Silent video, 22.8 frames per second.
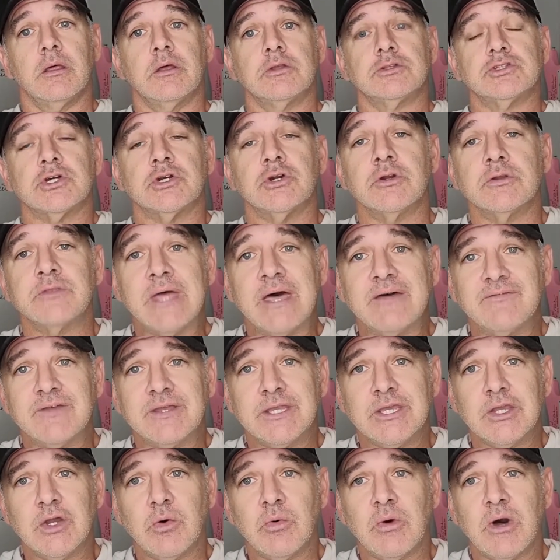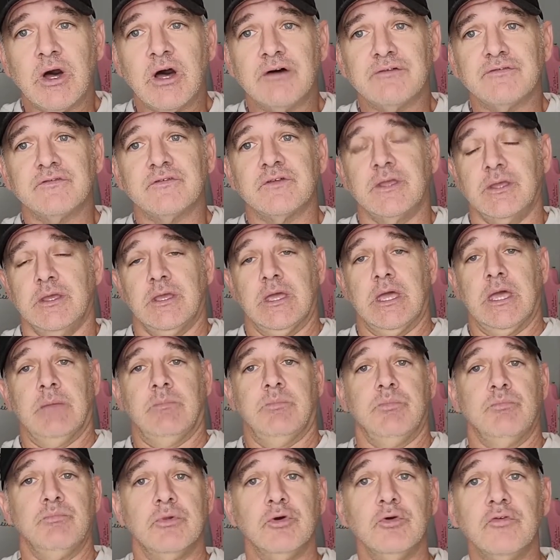Turn that video off and
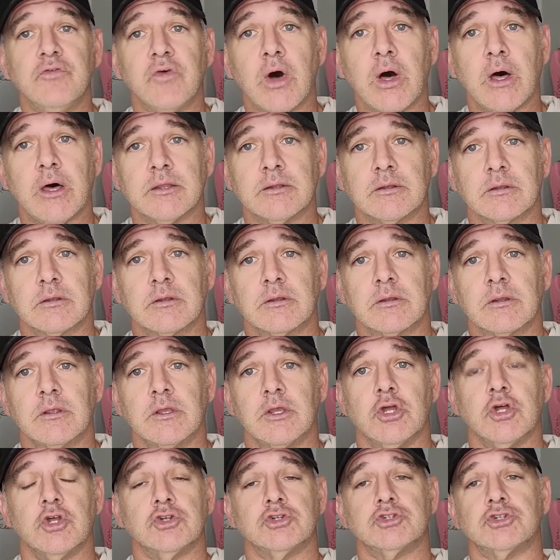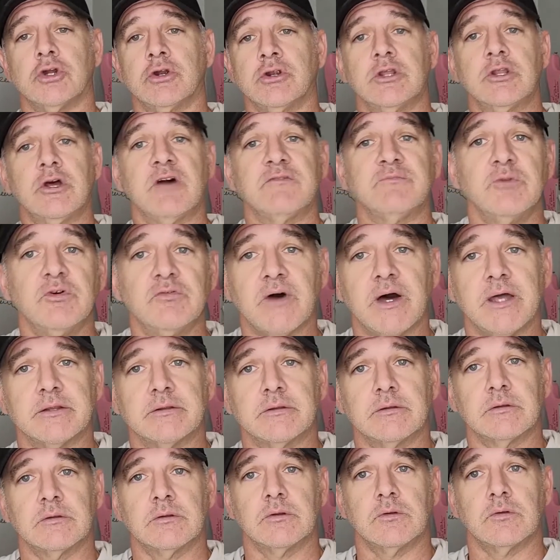move on. Turn it off, move on.
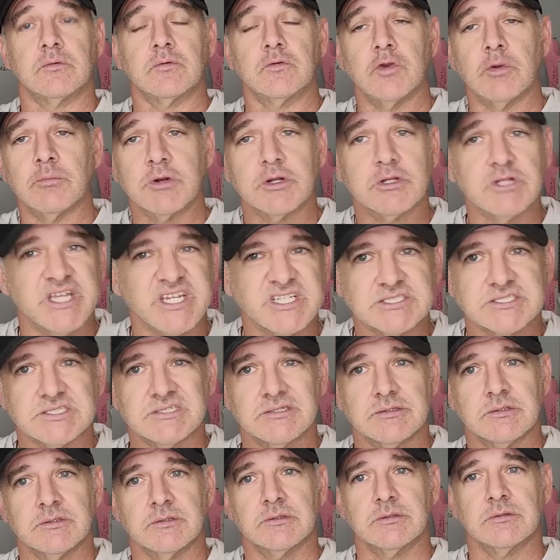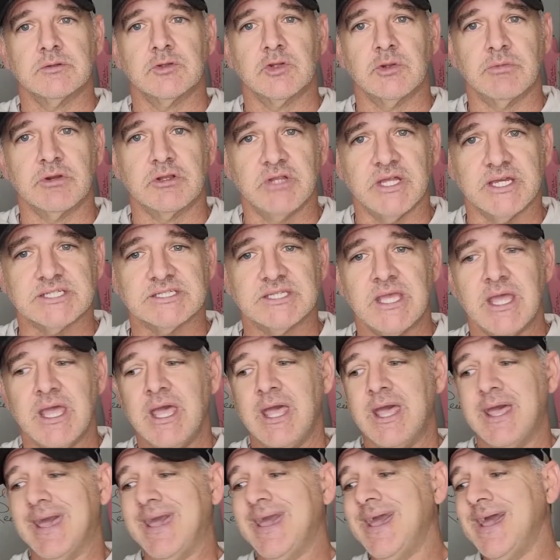No more clicks. No more clicks.
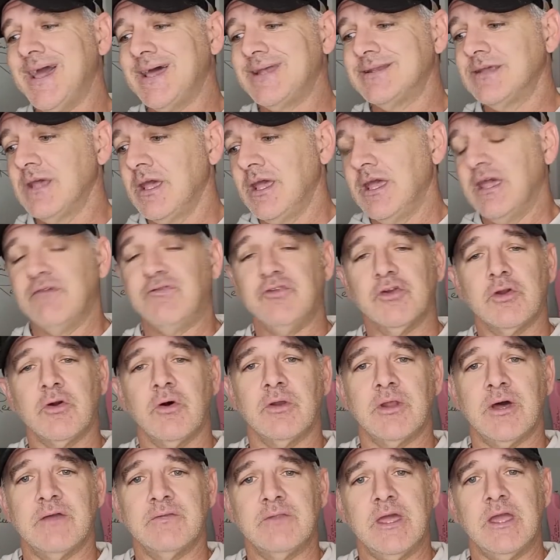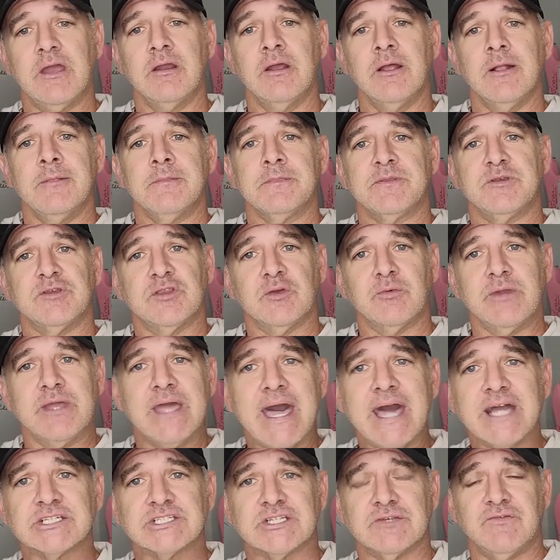And if you're going on there to the
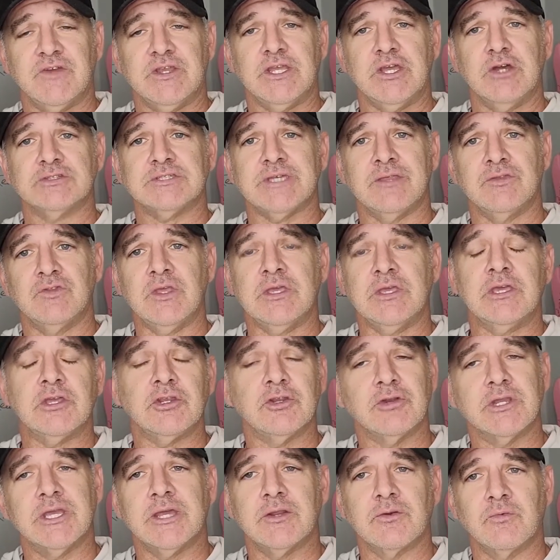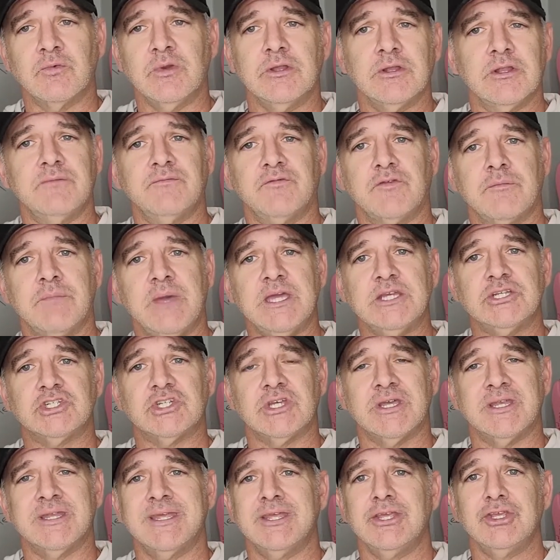reaction videos and thinking you're getting real
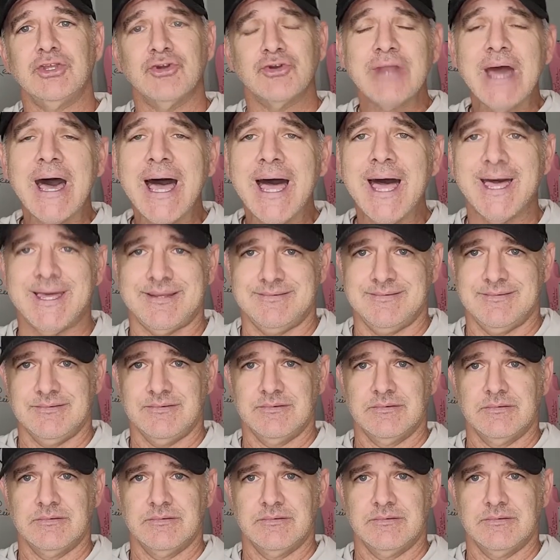information, you're not.